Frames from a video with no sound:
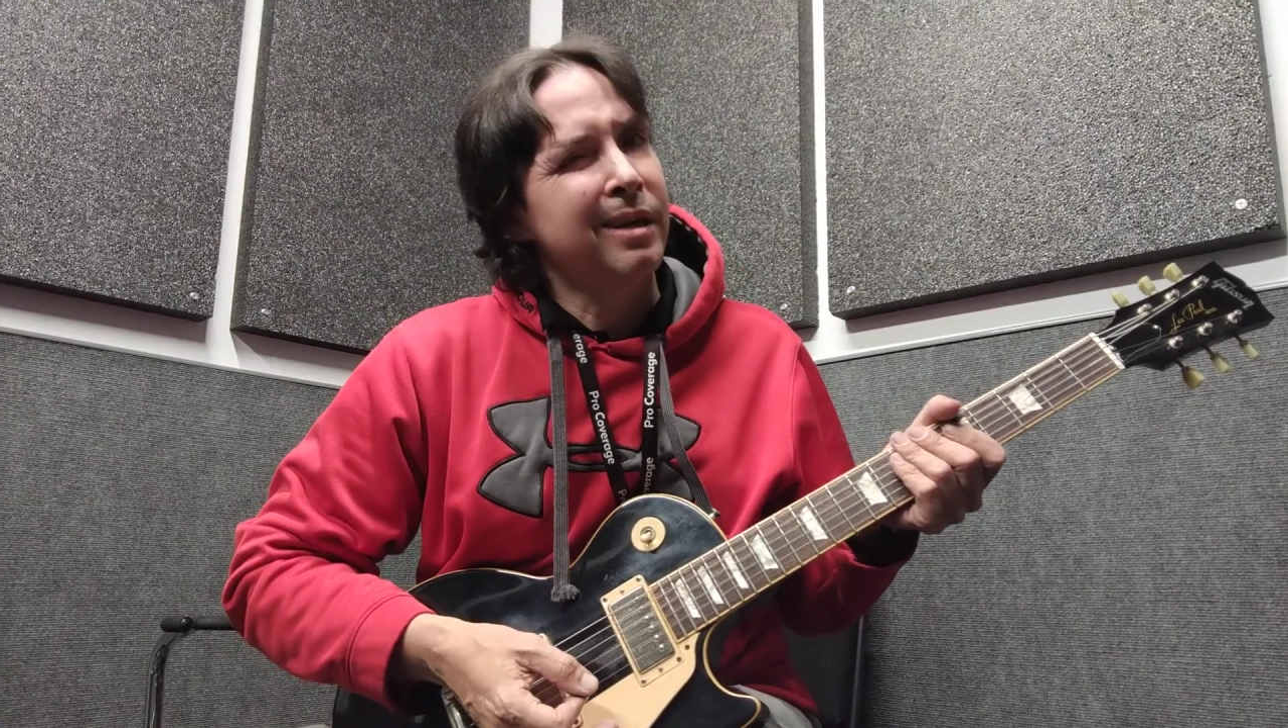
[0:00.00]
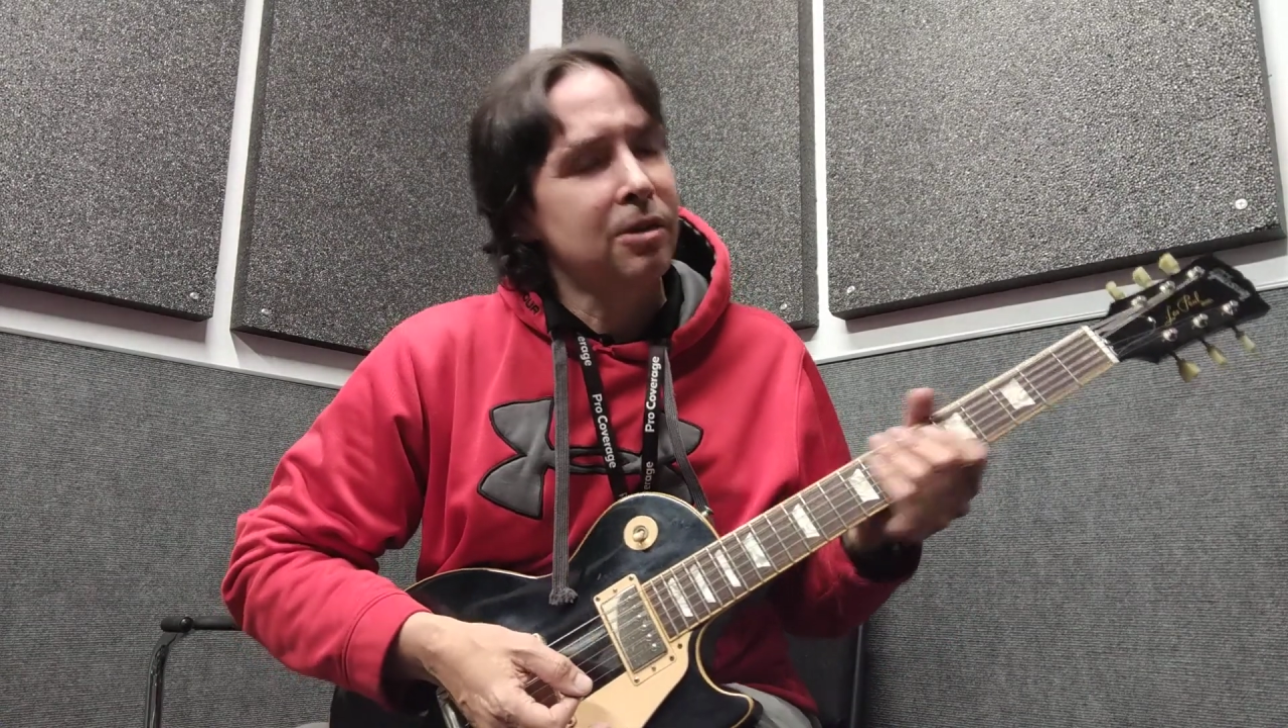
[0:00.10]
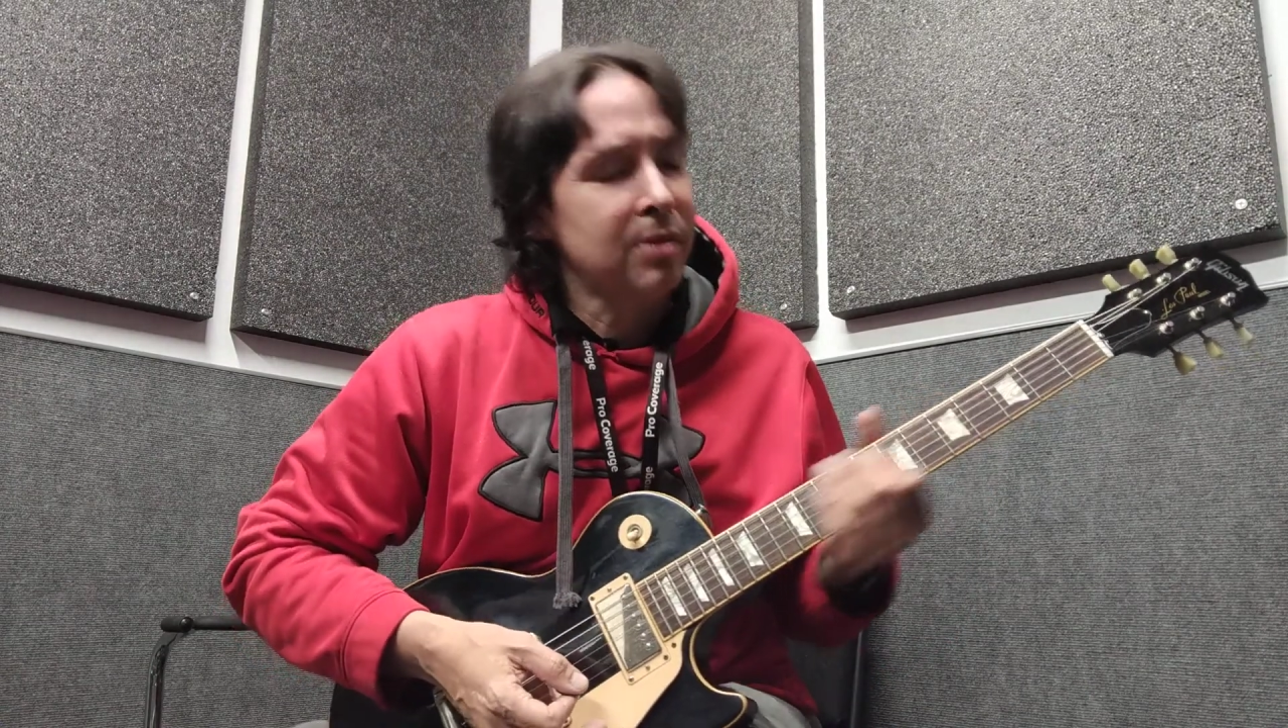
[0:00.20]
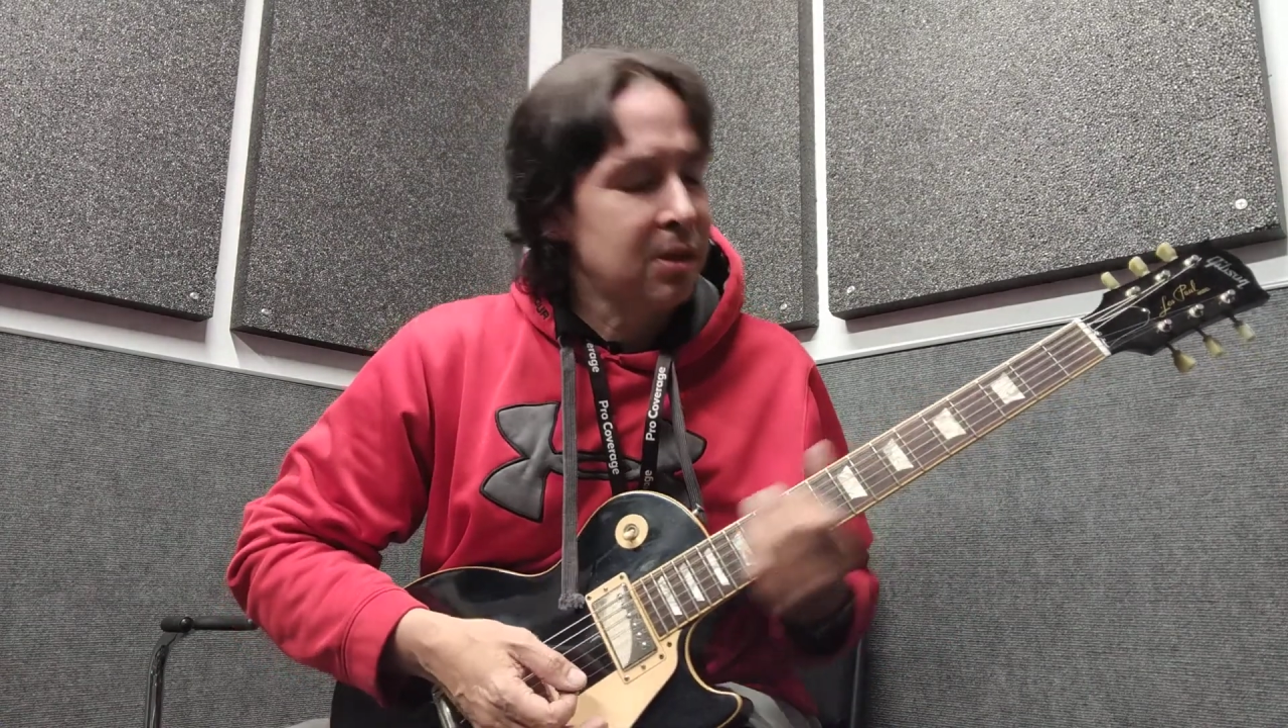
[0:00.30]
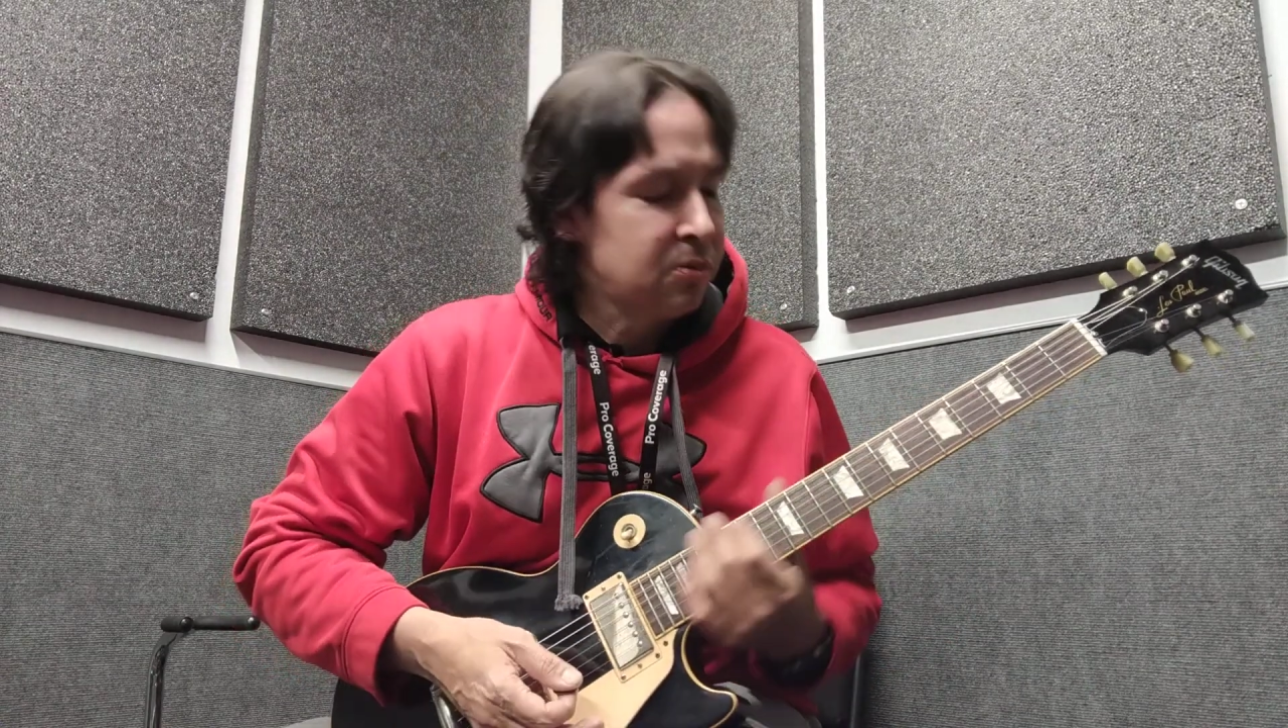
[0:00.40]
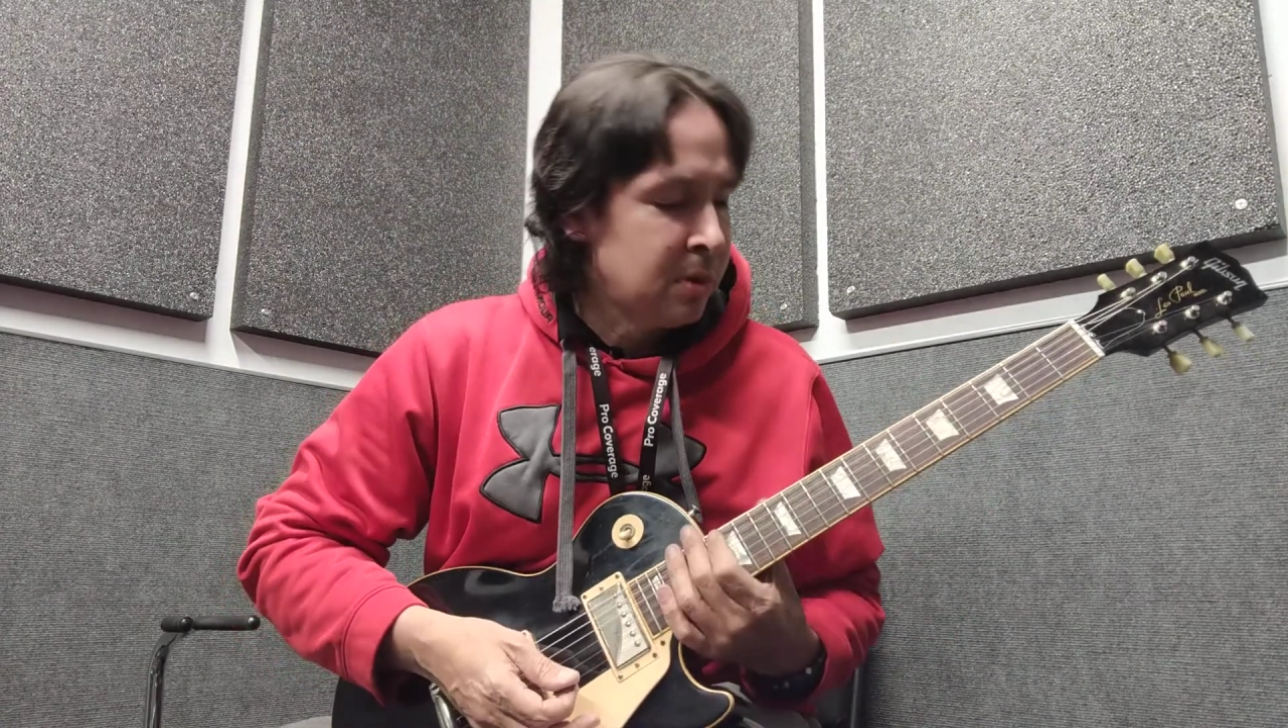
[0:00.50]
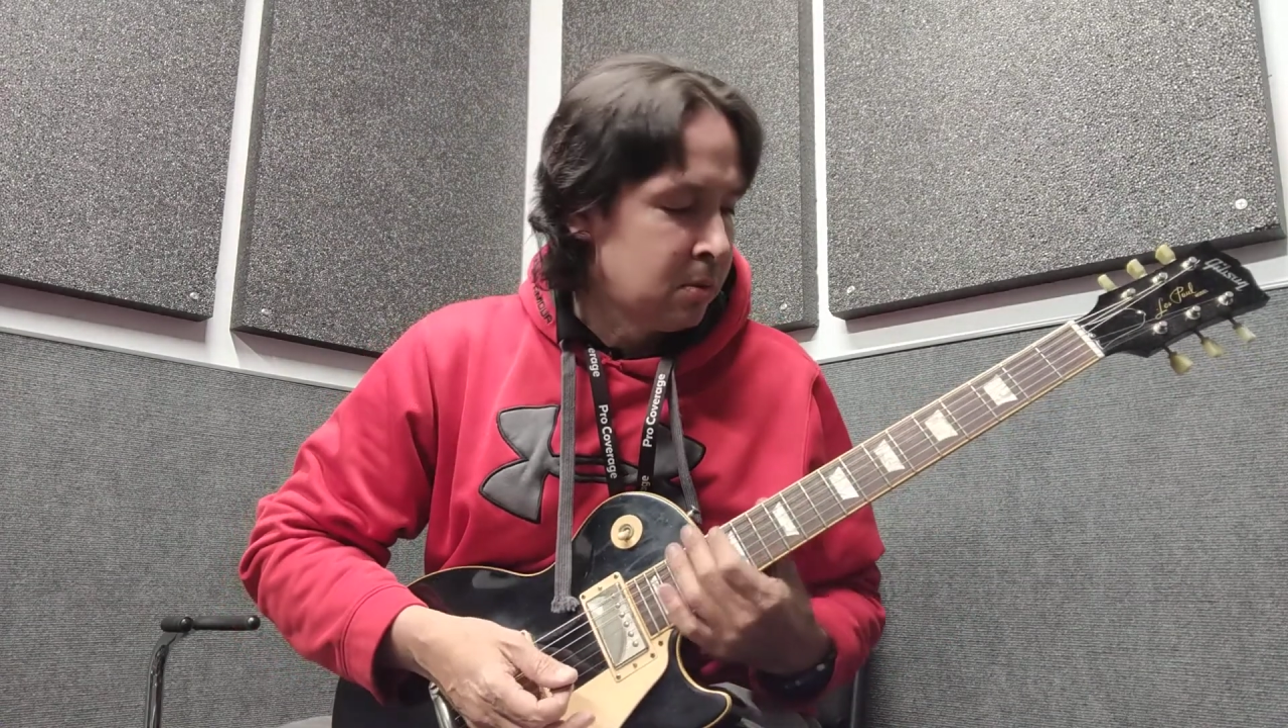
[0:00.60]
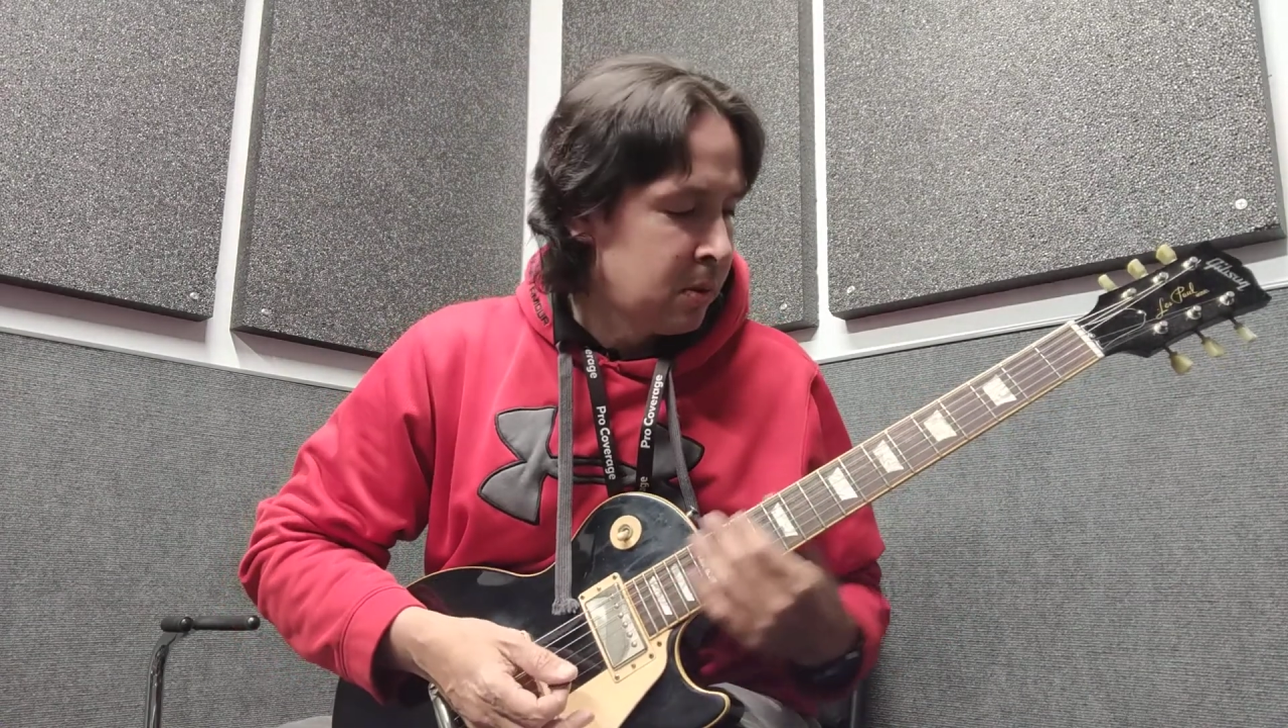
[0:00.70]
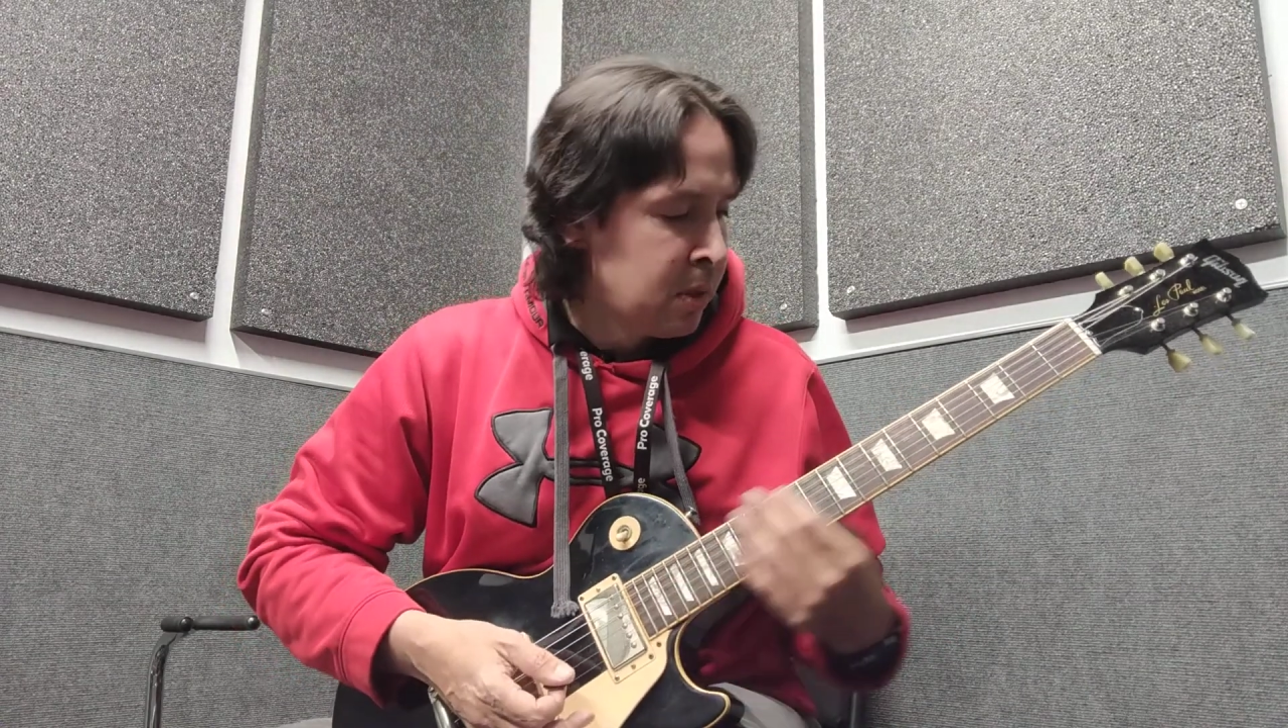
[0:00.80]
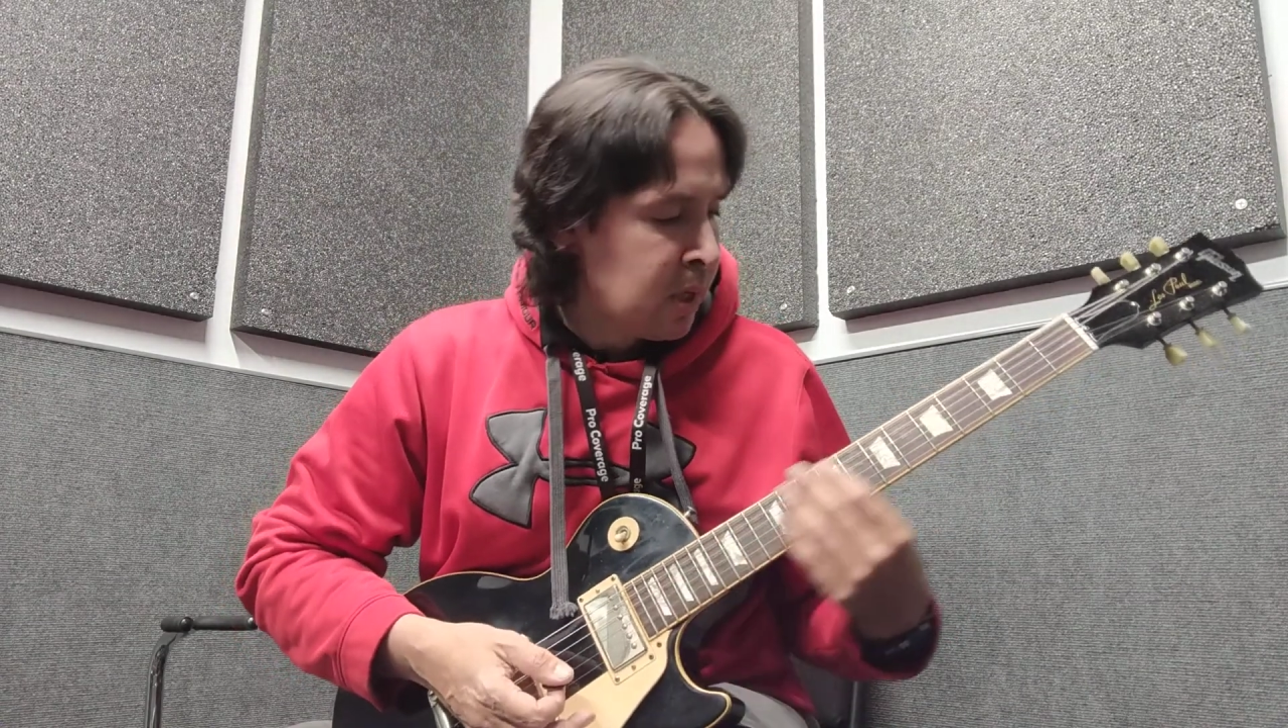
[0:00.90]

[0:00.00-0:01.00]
gonna ring through.